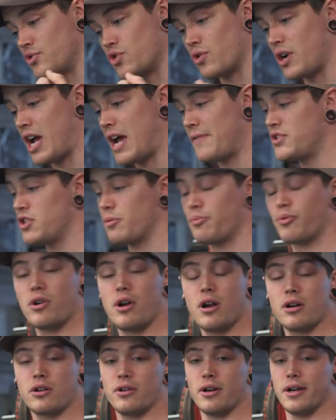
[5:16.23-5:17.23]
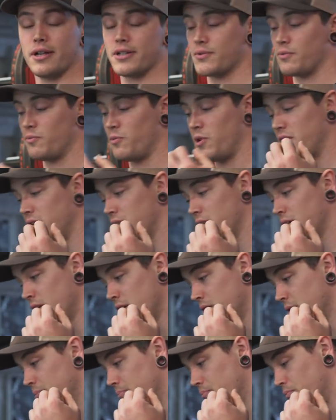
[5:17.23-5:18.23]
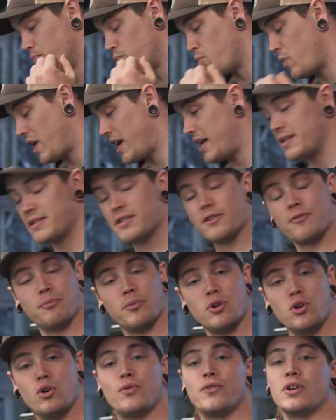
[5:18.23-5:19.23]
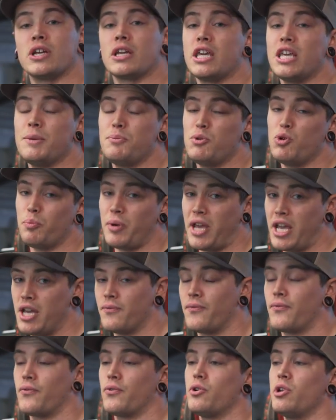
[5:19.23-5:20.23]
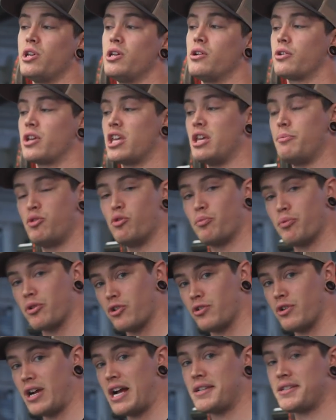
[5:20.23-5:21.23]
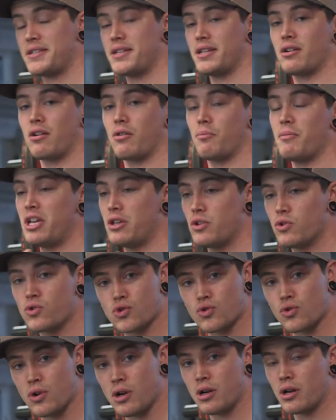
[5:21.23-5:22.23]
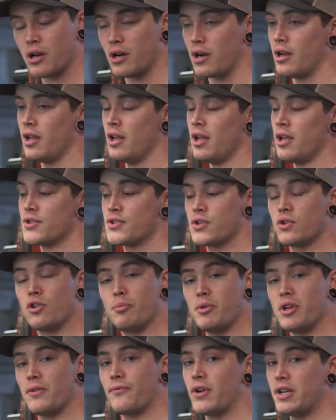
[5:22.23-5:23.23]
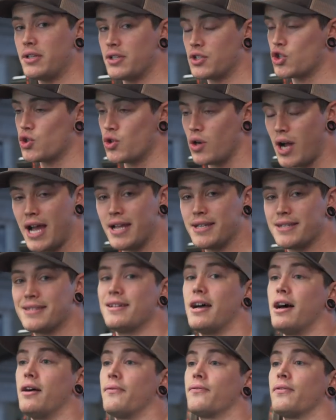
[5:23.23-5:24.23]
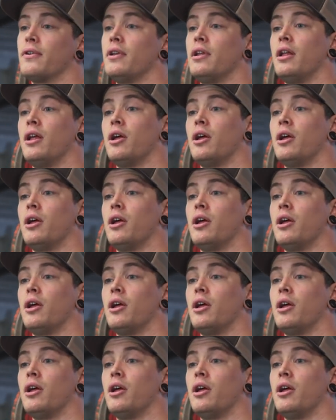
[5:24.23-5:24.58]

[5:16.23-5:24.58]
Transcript: drives your progress, what ways of moving keep you pain free or keep you progressing or make you stronger. So don't be afraid to try stuff,